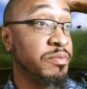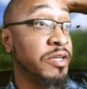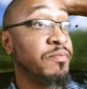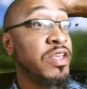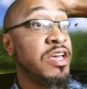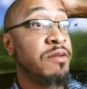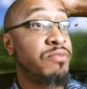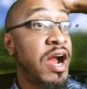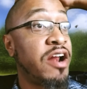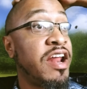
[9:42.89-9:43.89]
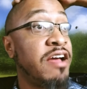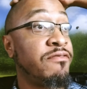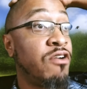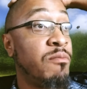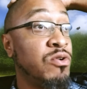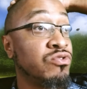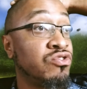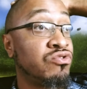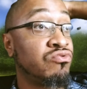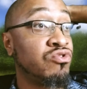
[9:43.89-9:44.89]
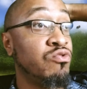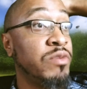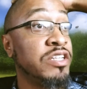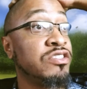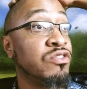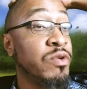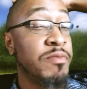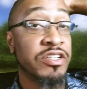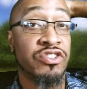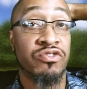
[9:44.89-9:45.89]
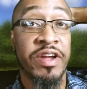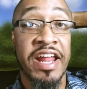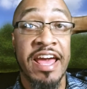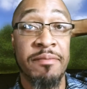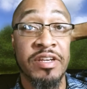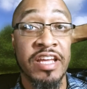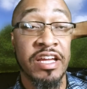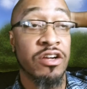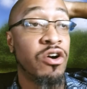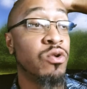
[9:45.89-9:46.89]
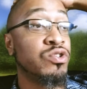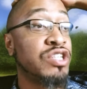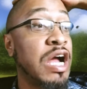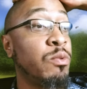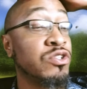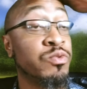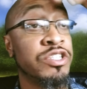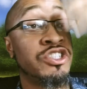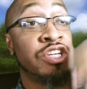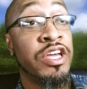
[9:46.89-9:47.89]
But prior to that, for almost 2 months, 3 months straight, I had been taking cold showers, which